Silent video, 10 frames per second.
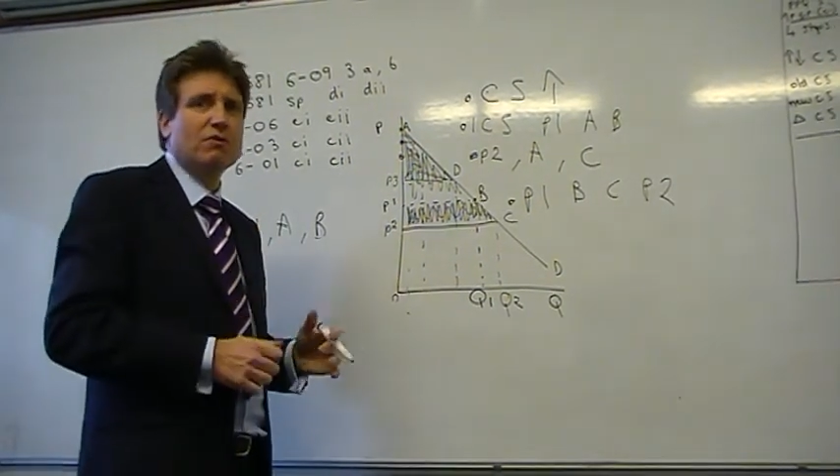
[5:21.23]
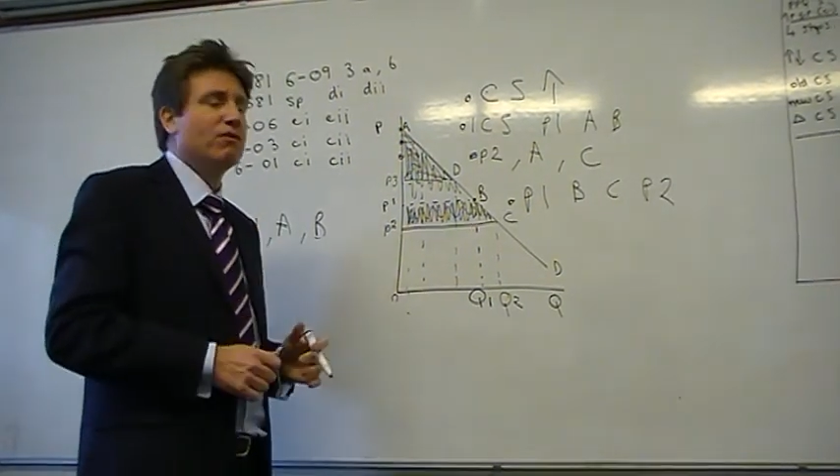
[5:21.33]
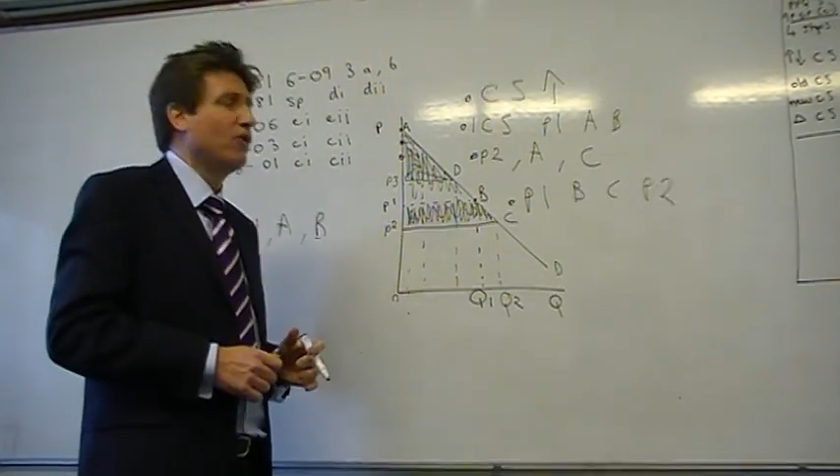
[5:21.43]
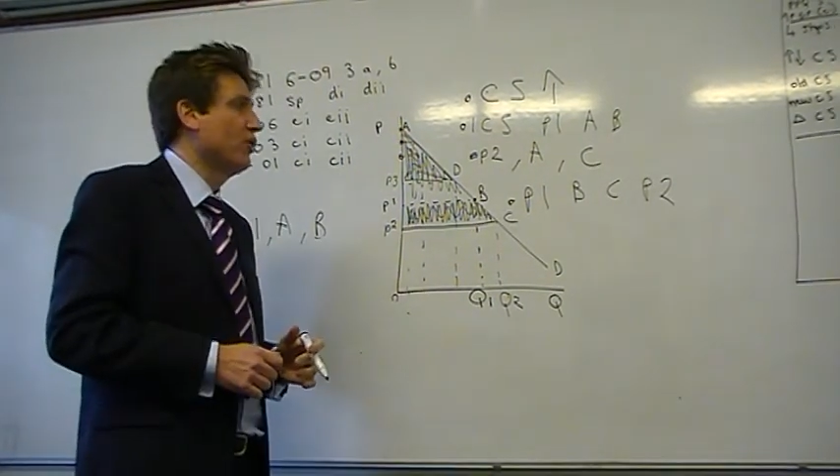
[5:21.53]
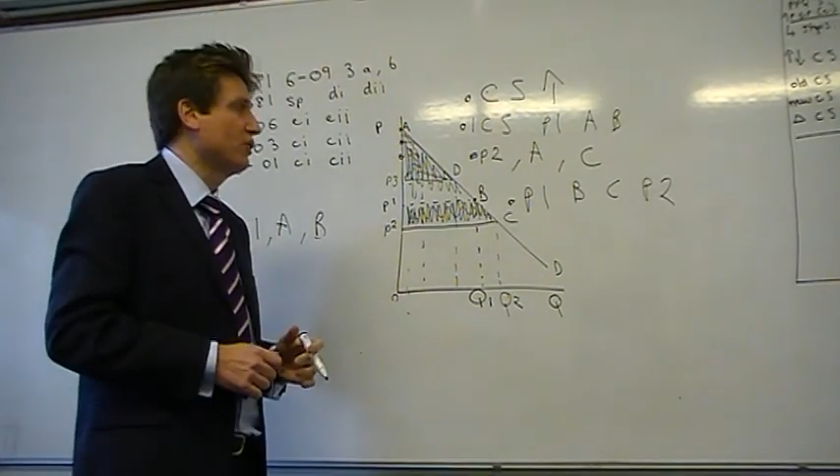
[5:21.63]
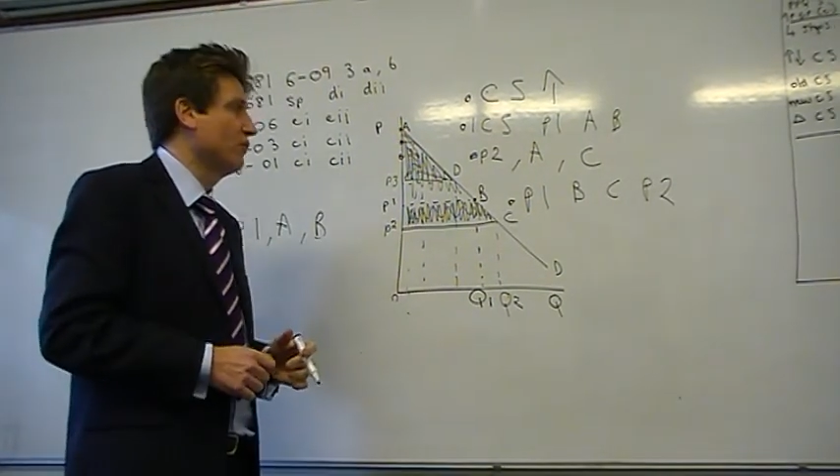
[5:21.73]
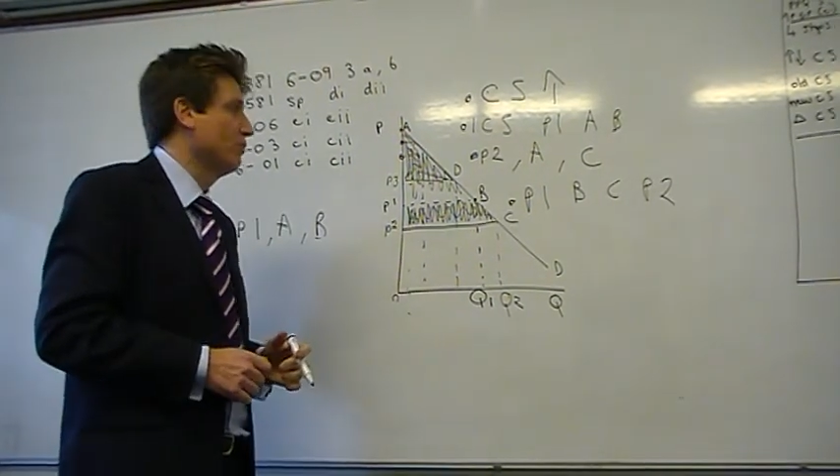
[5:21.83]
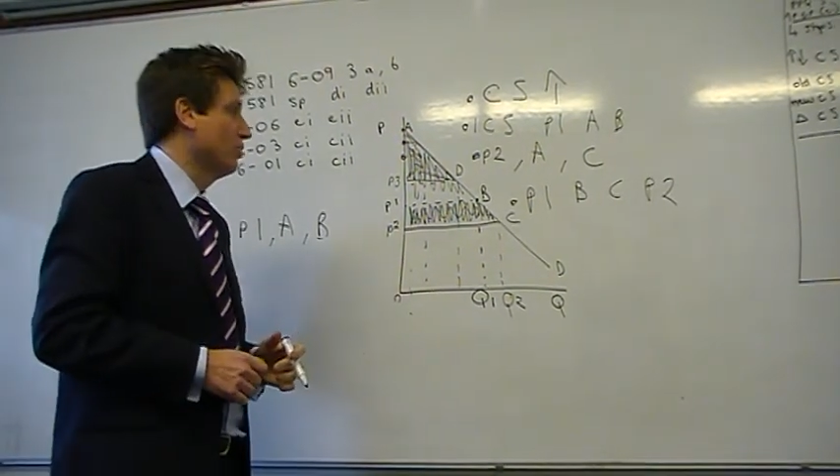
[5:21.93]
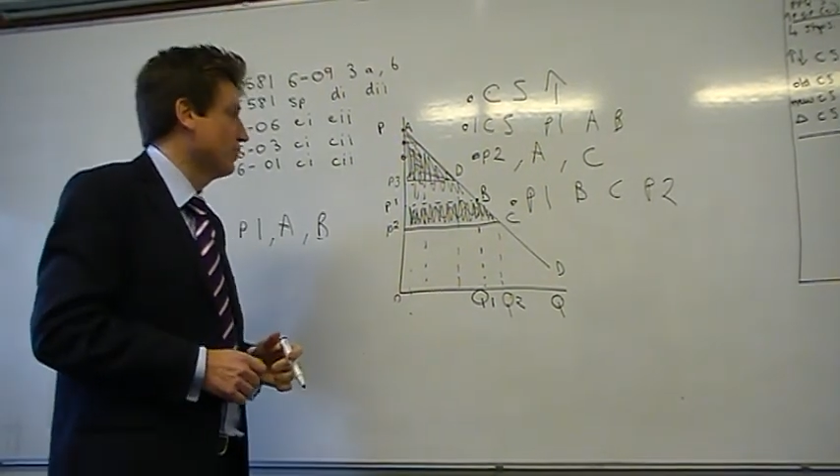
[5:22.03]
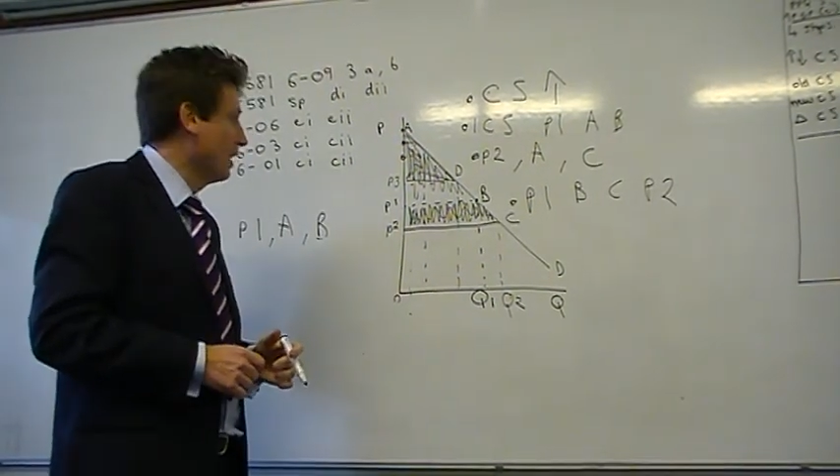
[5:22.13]
reverse of
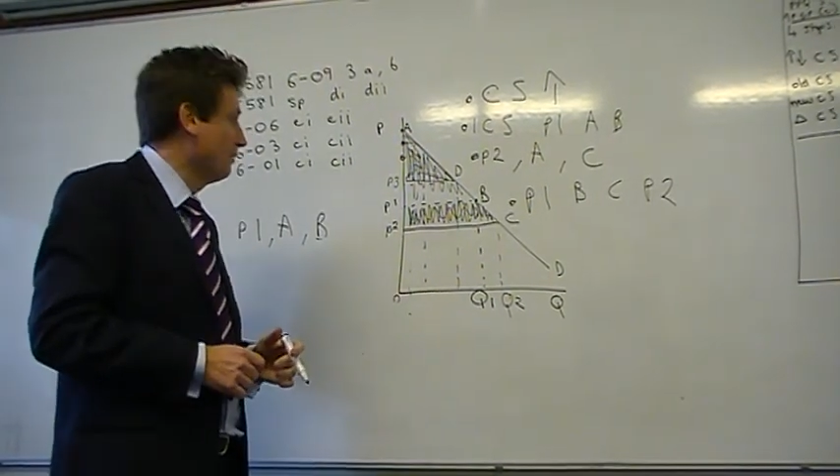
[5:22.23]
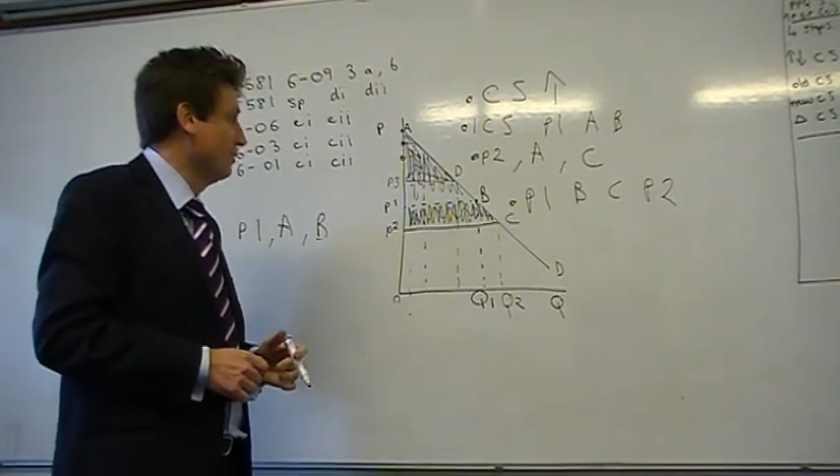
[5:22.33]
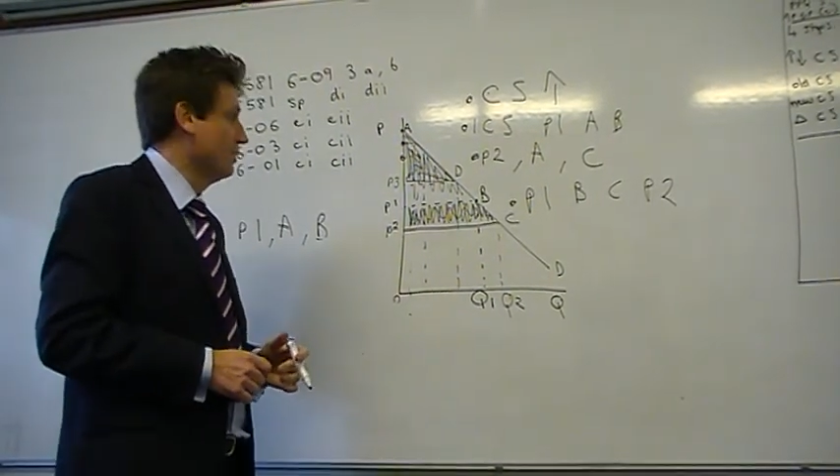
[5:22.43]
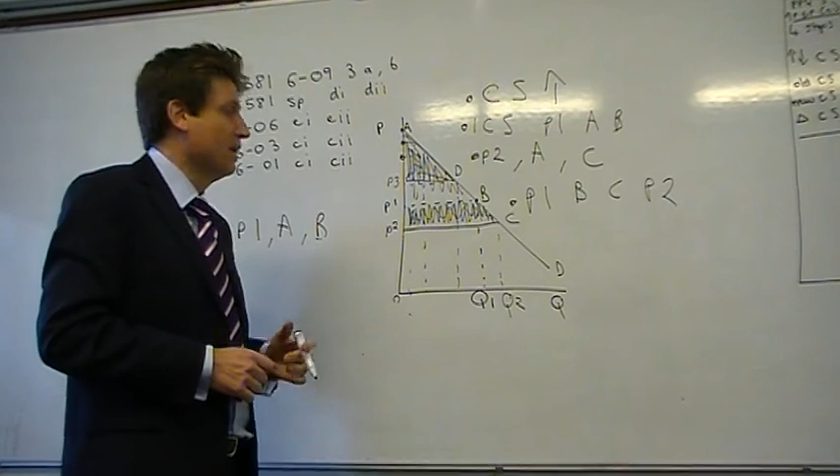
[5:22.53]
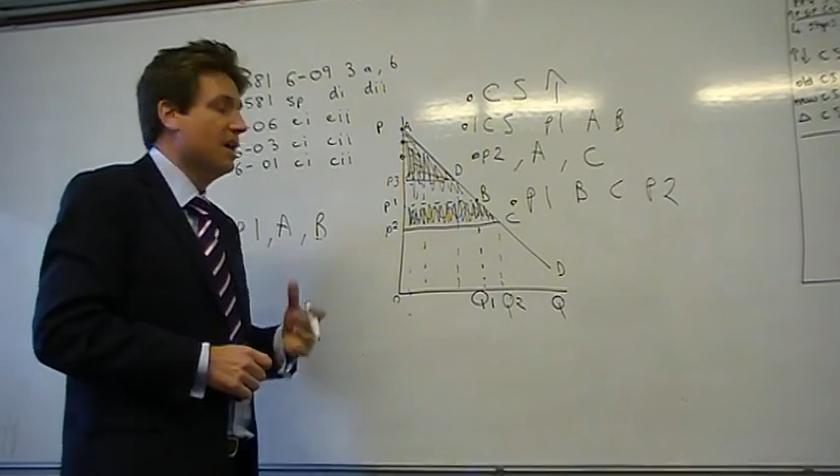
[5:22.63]
what's happened